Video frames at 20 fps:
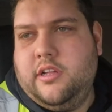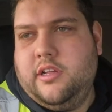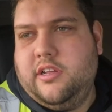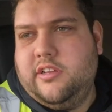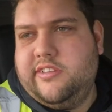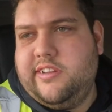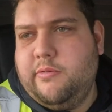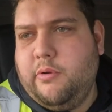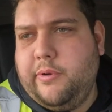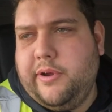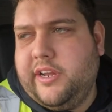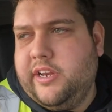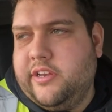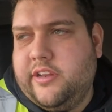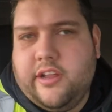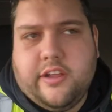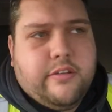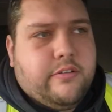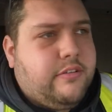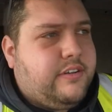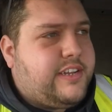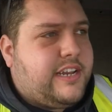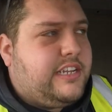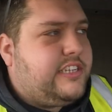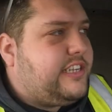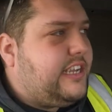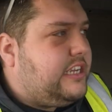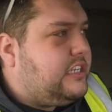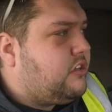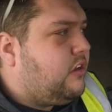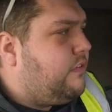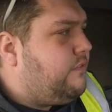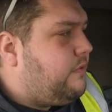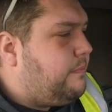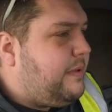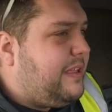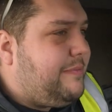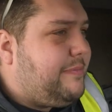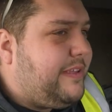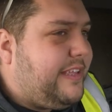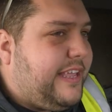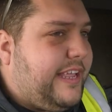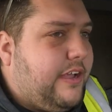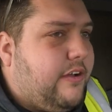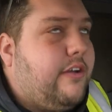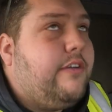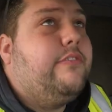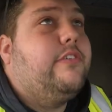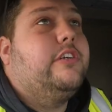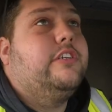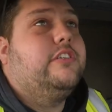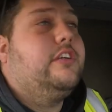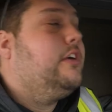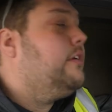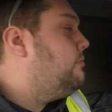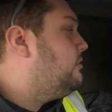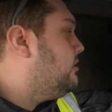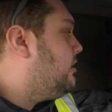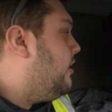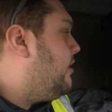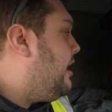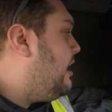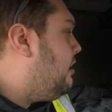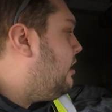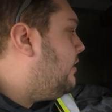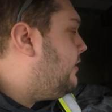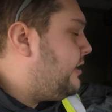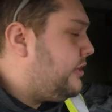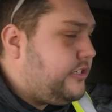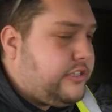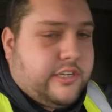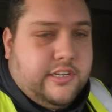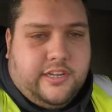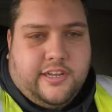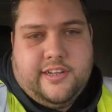see what we can do. Didn't see a sign for PPE either, so I'm just going out like this.